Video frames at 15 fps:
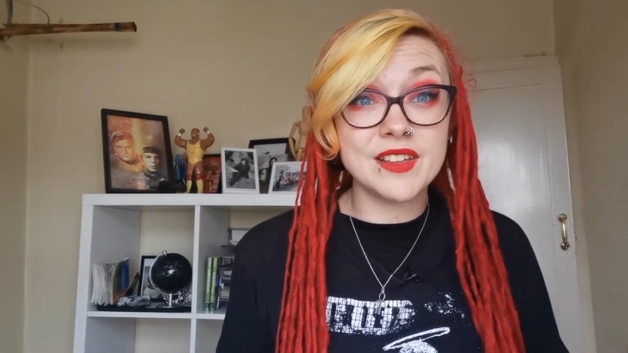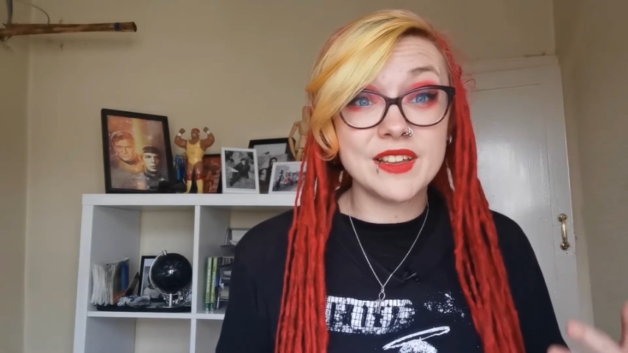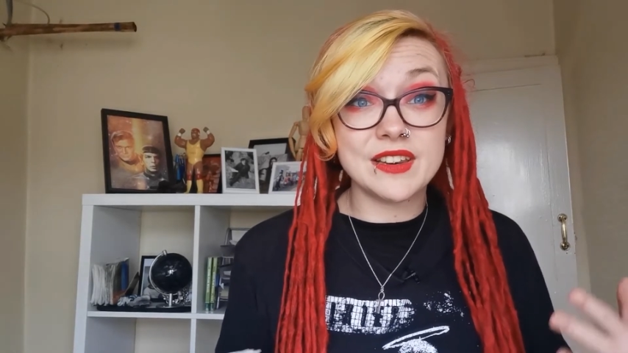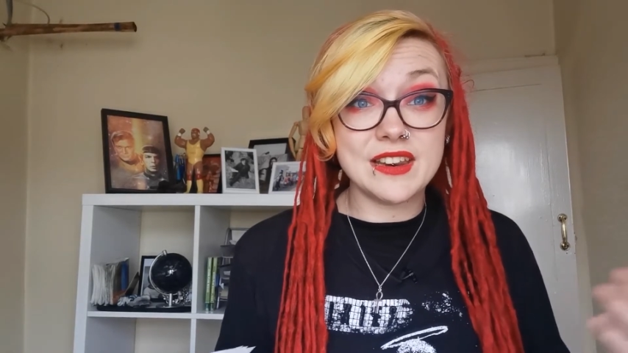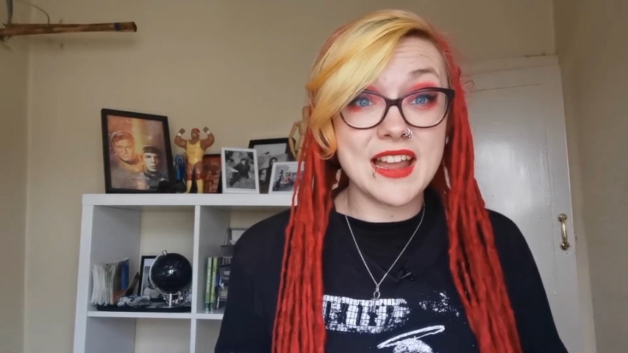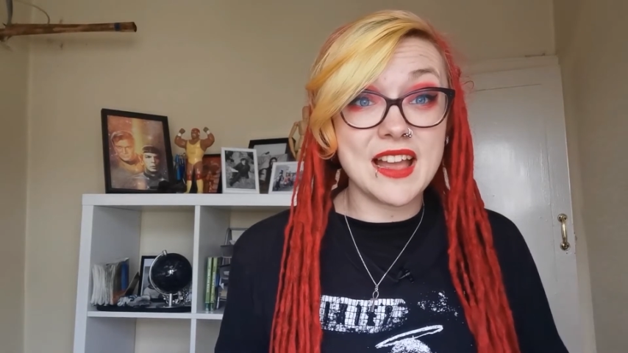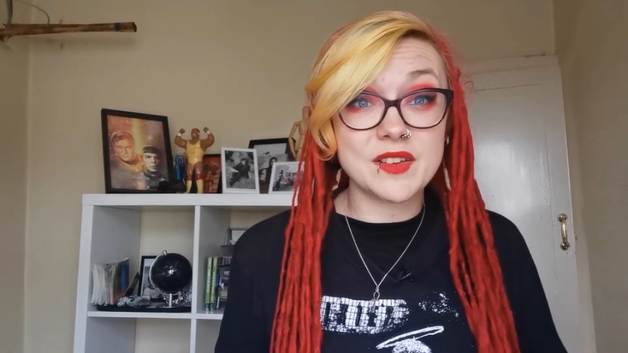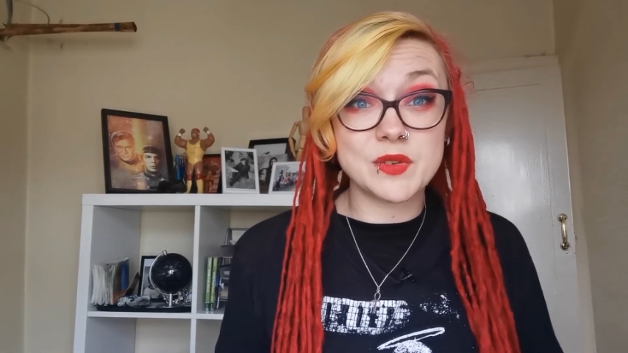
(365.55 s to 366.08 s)

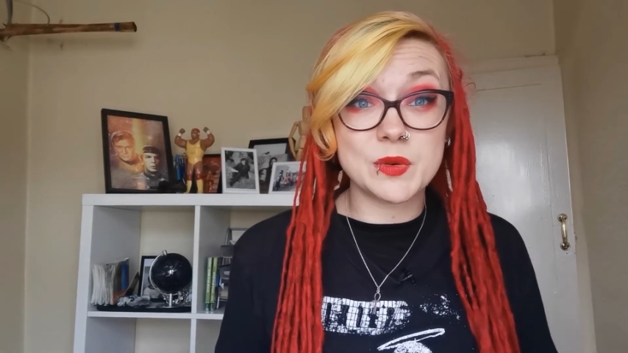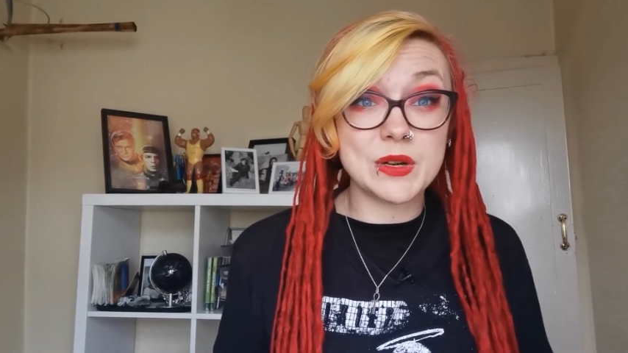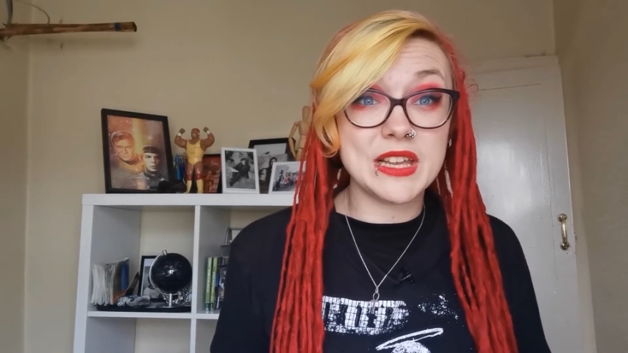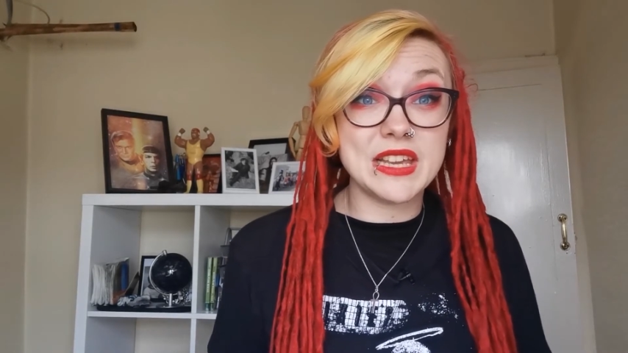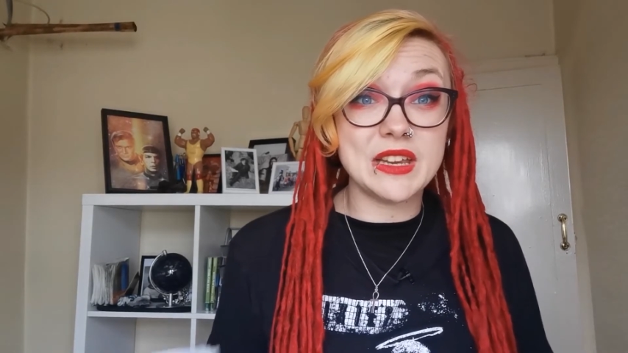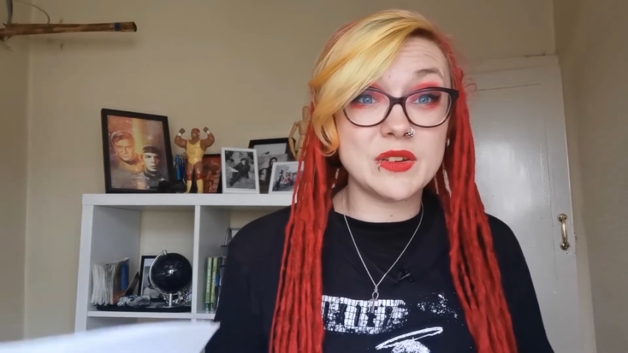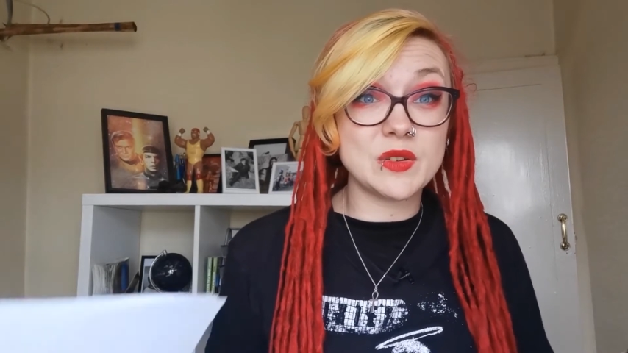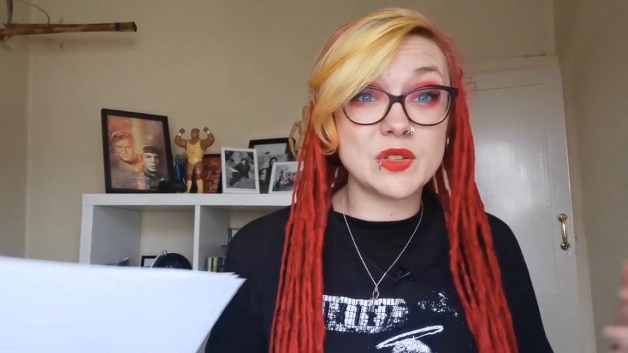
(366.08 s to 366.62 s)

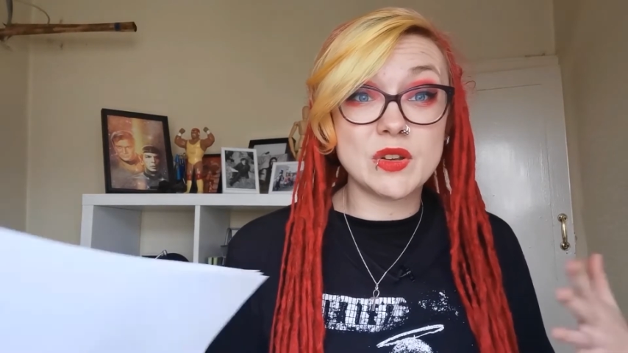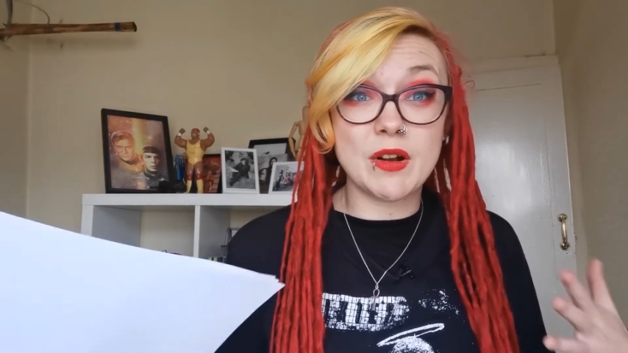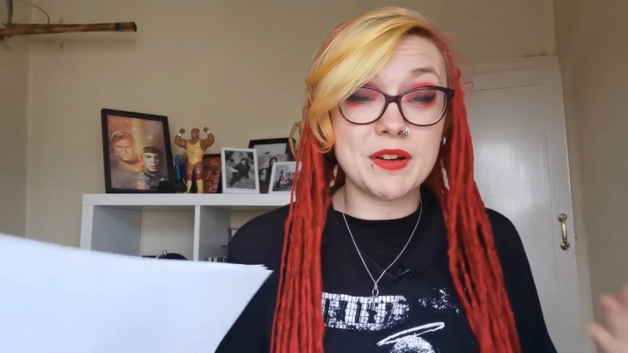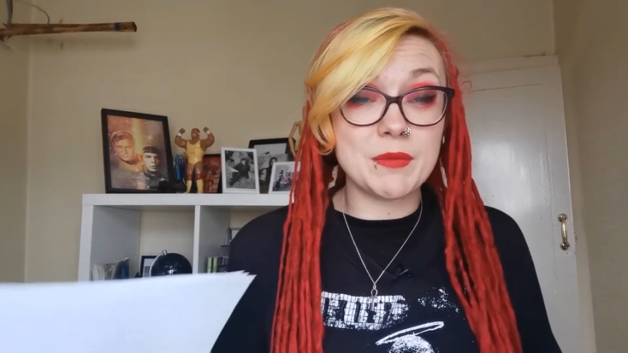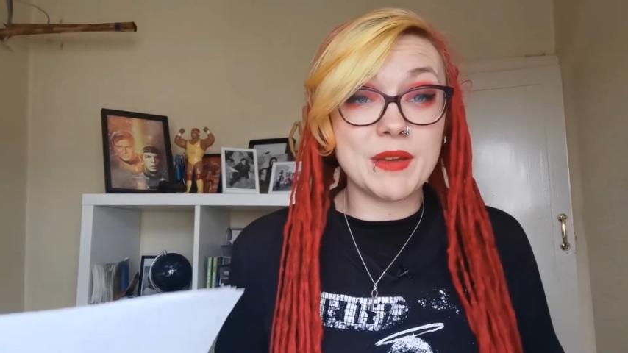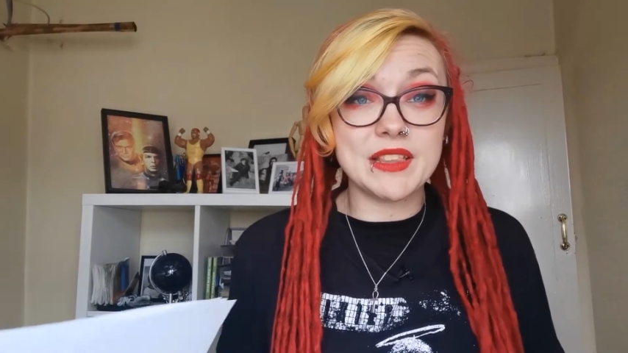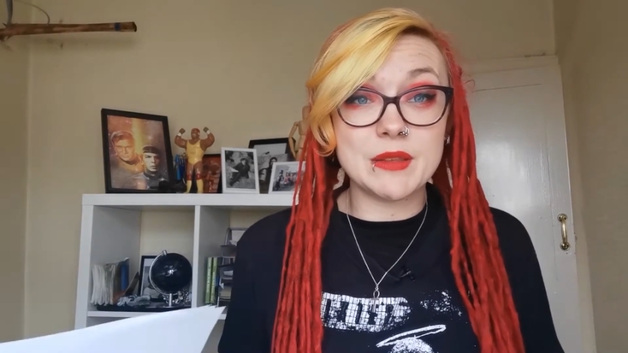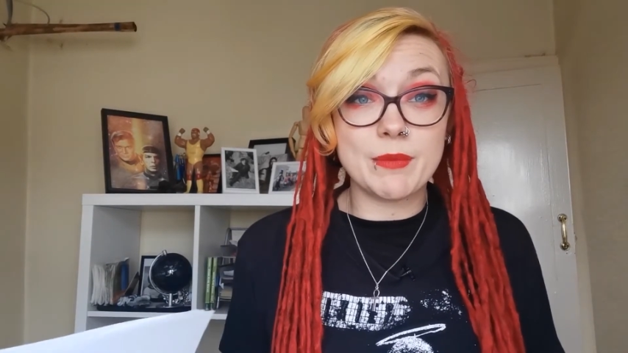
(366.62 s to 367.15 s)
naturally, just trying
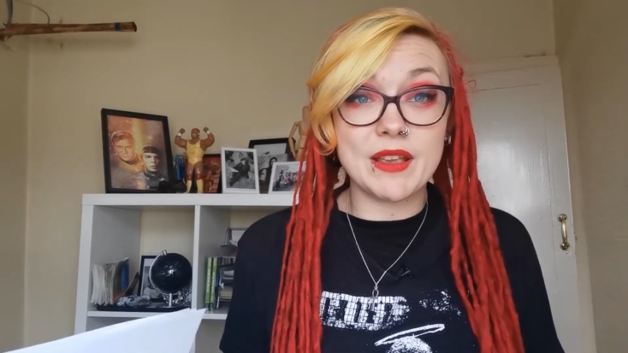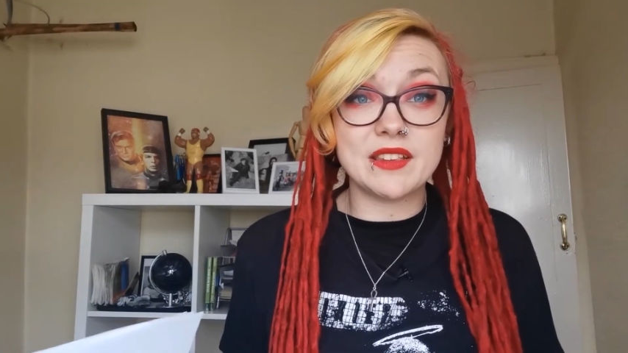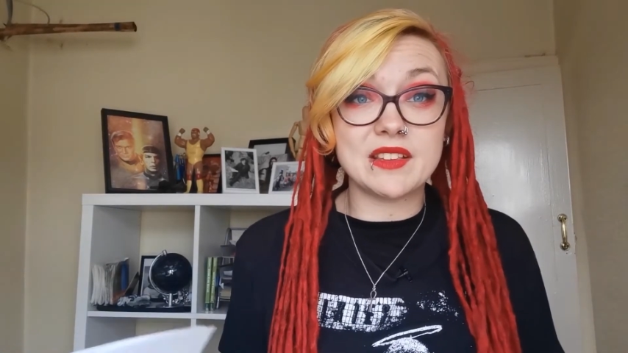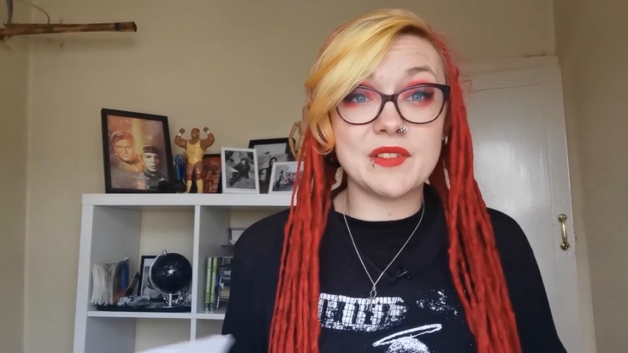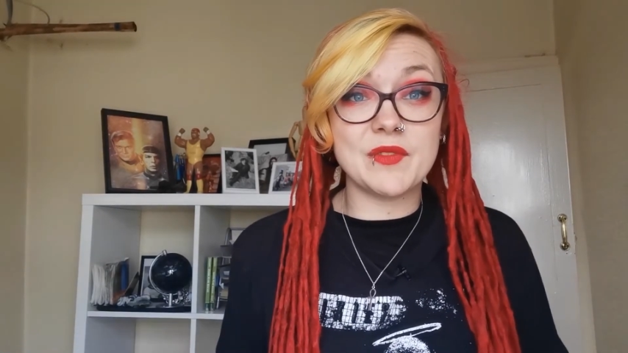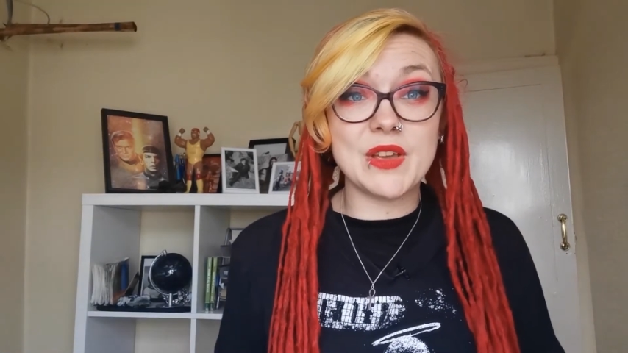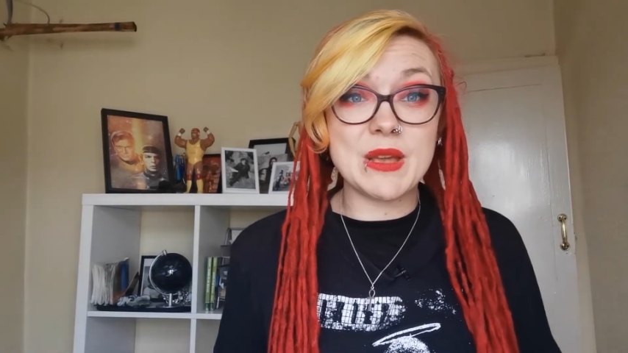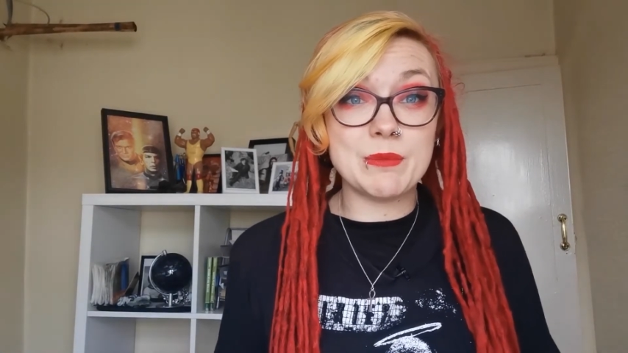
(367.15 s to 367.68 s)
to make the best
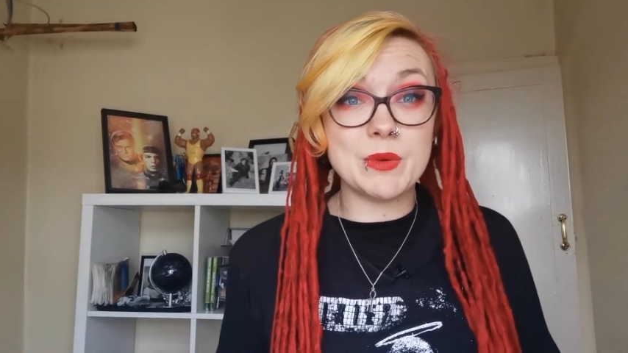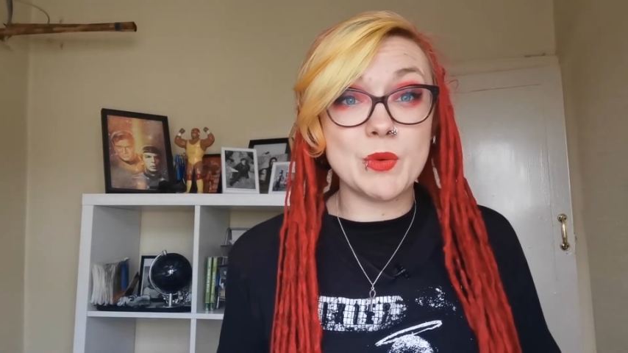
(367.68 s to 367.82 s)
of it.